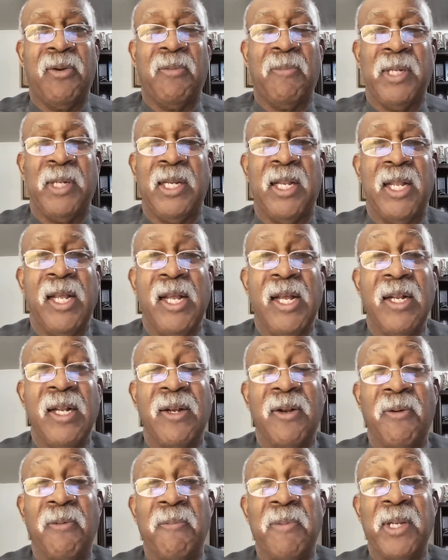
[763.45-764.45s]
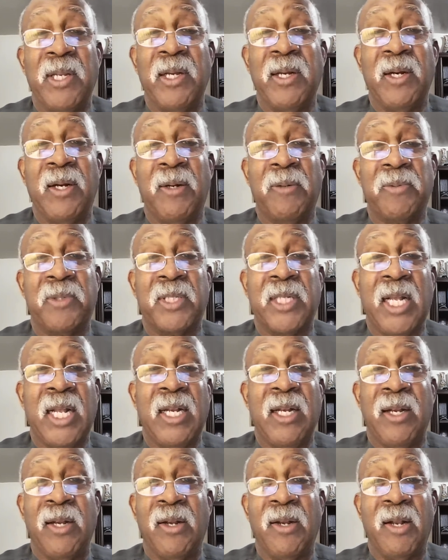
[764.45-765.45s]
Don't be, don't be
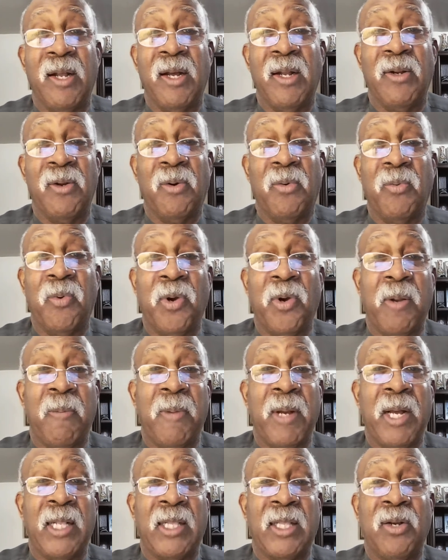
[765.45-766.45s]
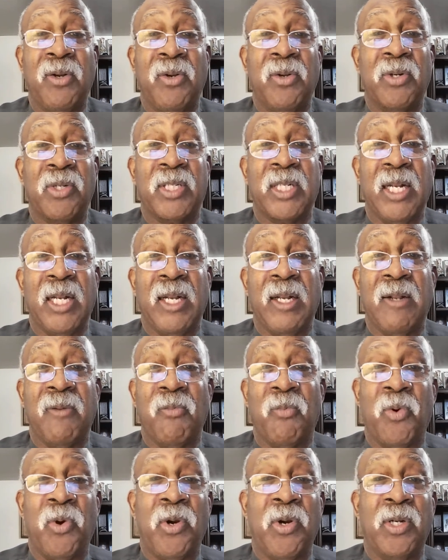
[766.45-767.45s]
upset, and uh, don't worry about the looks and
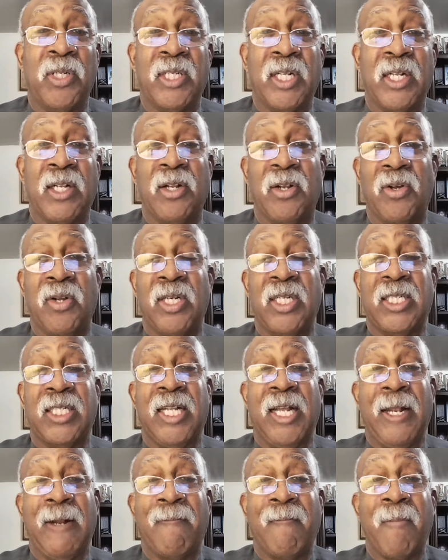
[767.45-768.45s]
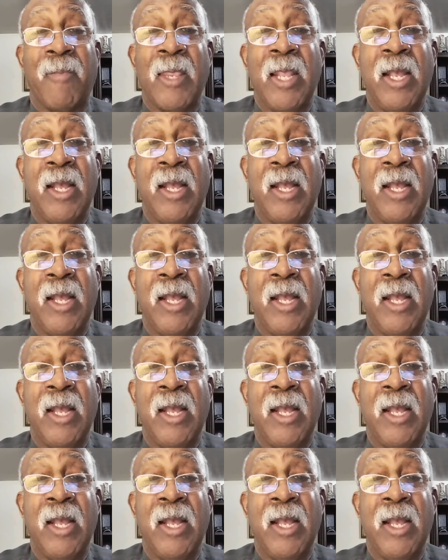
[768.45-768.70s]
the words that they're going to say.